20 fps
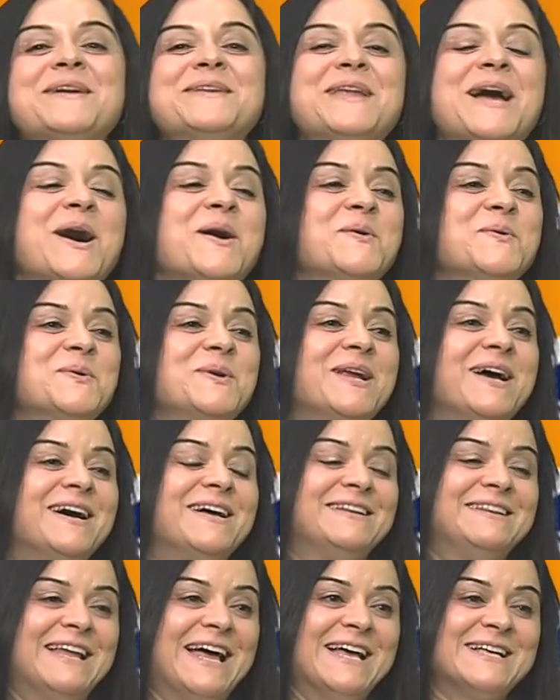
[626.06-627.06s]
now
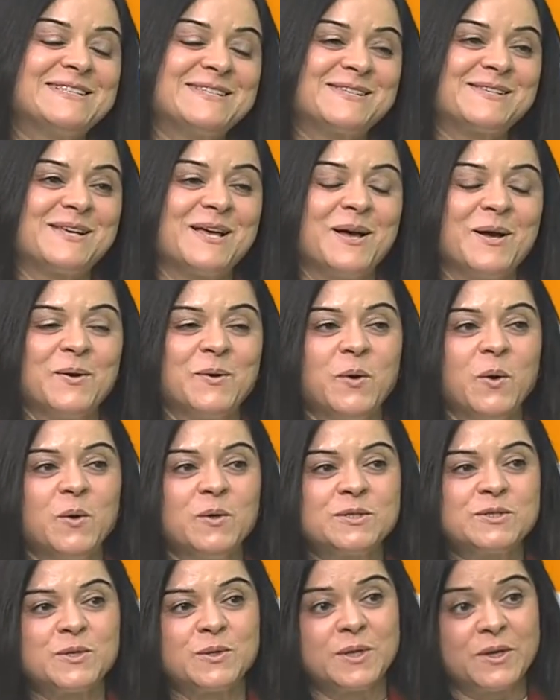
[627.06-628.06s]
let's
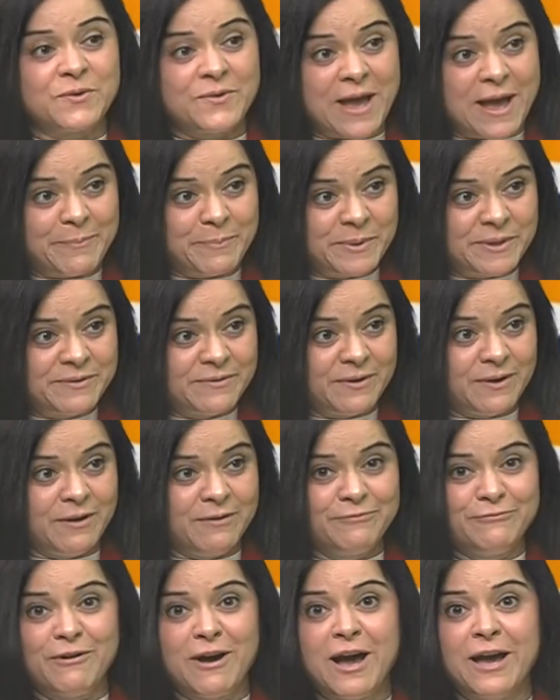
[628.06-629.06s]
go to the rapid
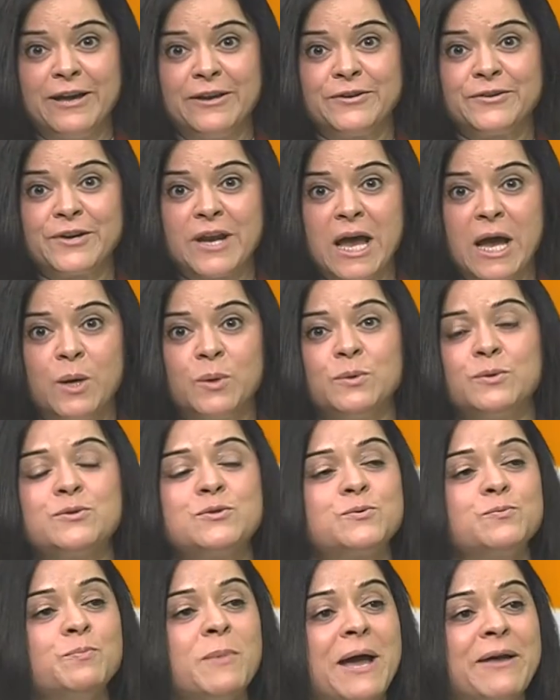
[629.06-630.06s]
fire
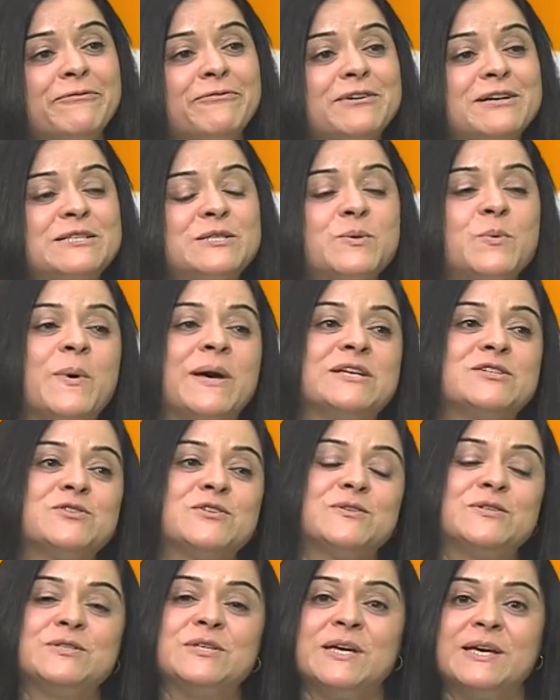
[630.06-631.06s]
round. My first
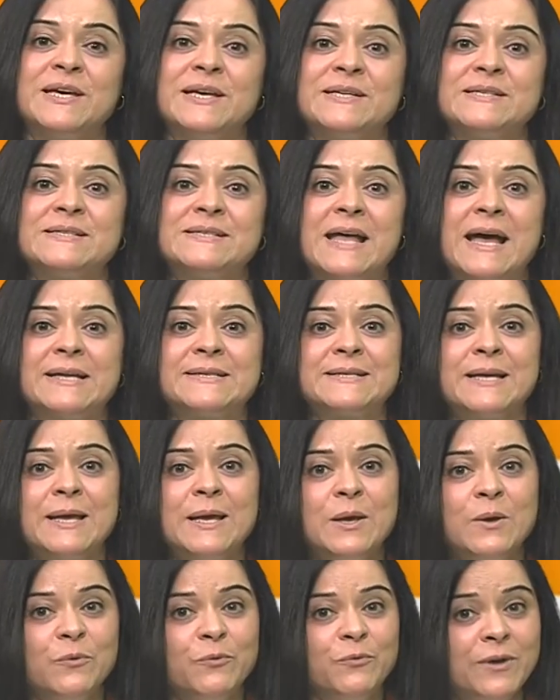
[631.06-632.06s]
question is that,
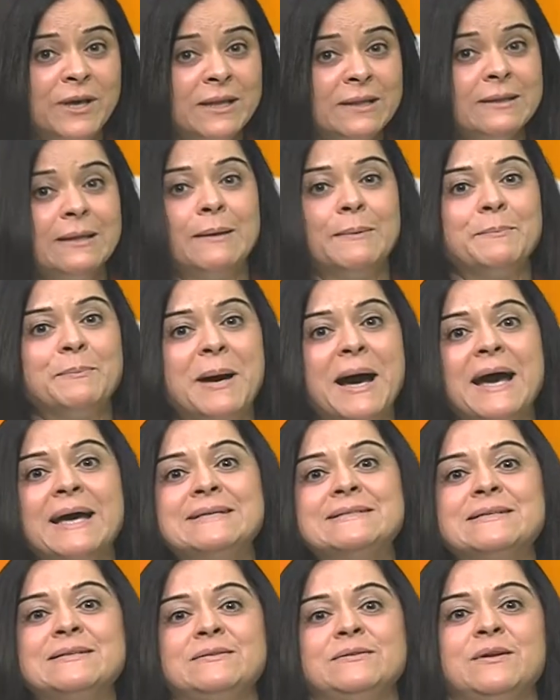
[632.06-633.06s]
will
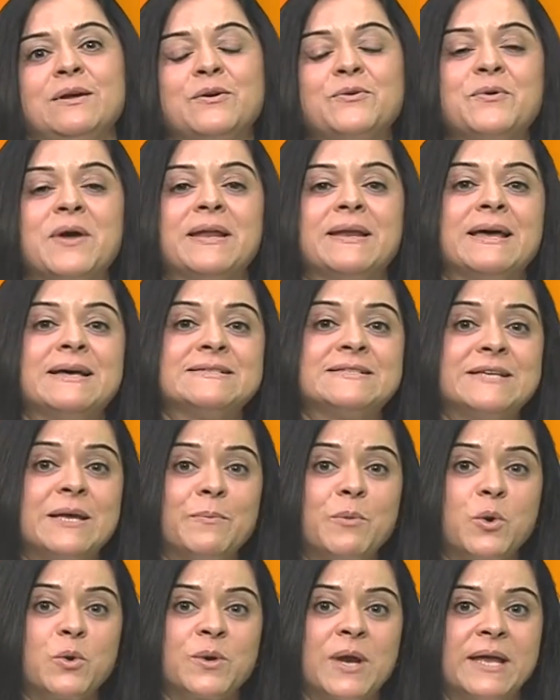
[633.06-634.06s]
Biden run as
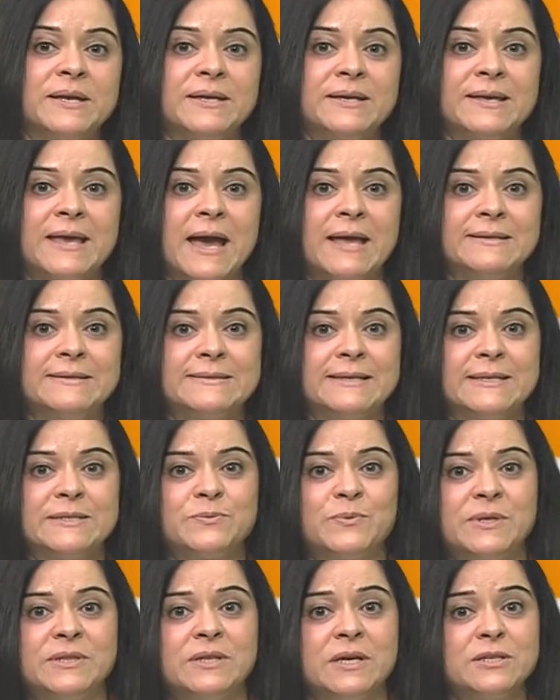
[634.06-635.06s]
Democratic
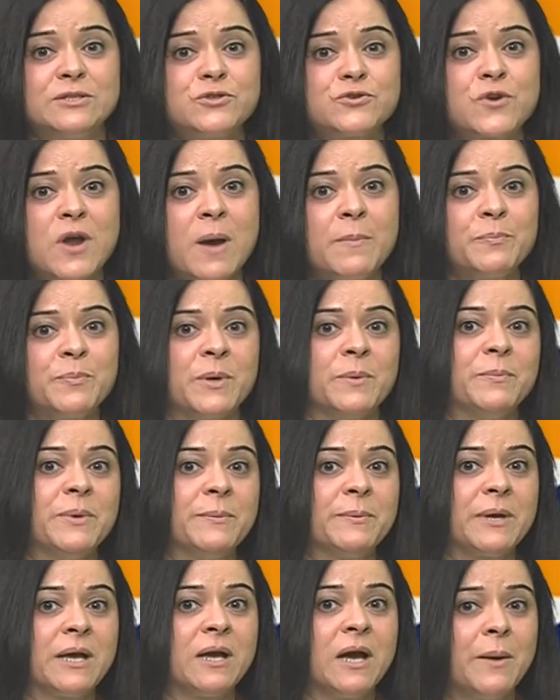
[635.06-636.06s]
candidate with Trump
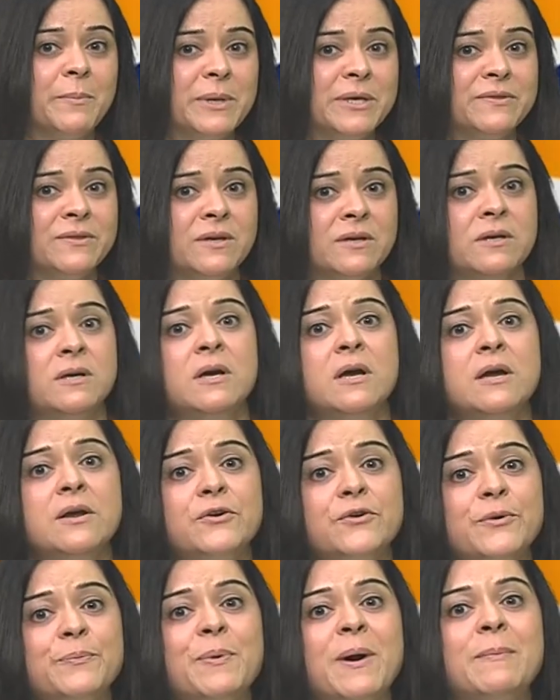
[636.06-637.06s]
becoming the
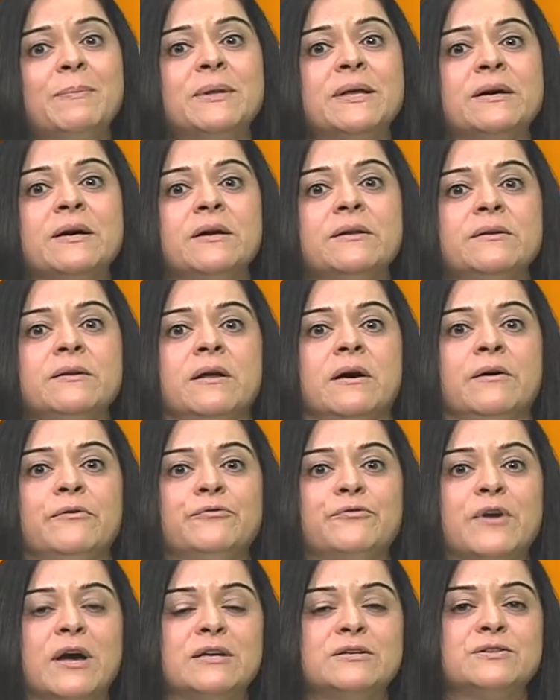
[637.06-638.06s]
Republican
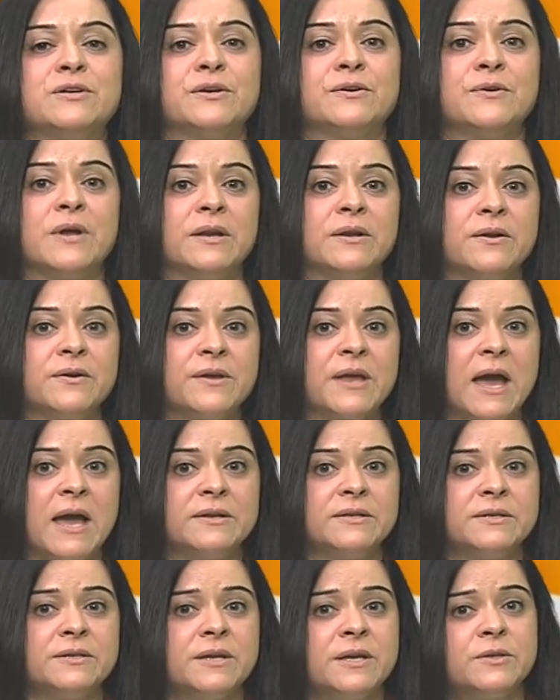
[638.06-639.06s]
front runner
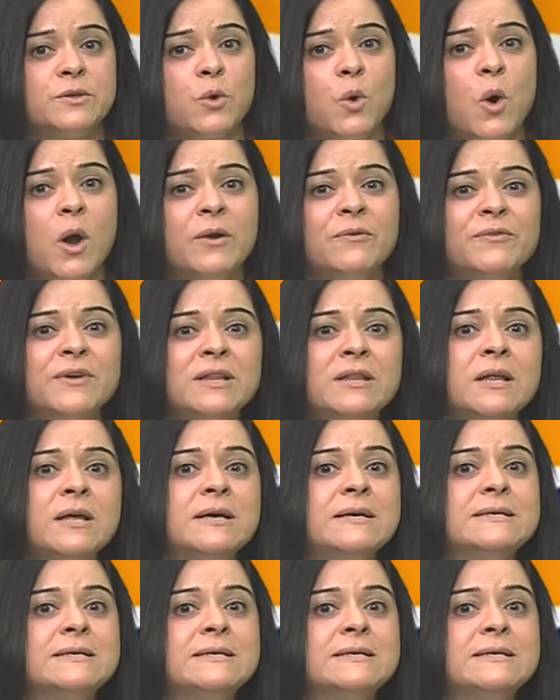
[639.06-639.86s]
candidate, or will